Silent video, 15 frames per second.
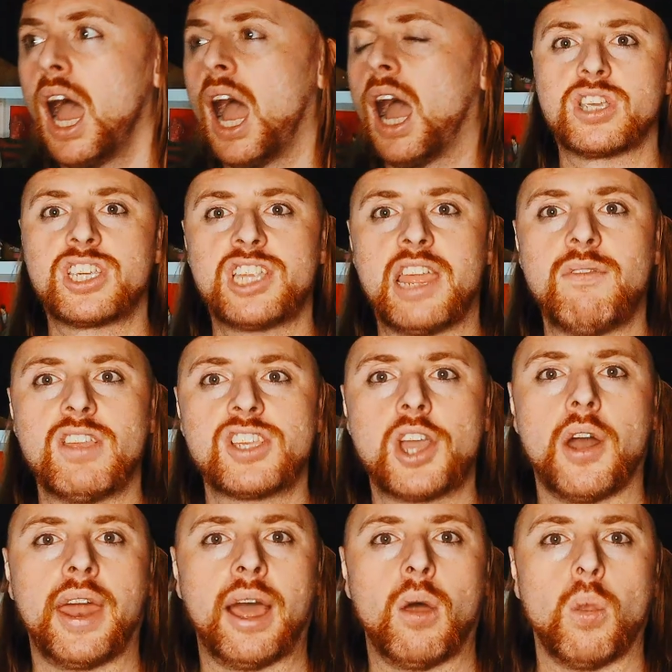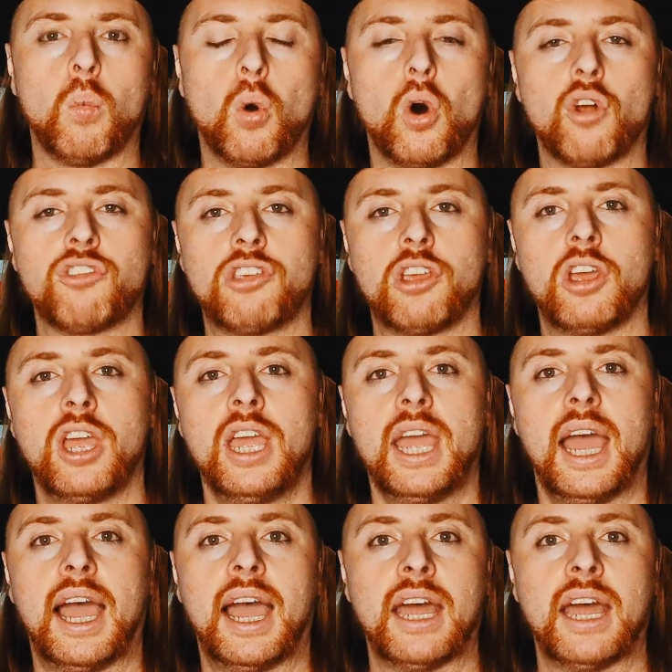Of course, Stevie's got out the water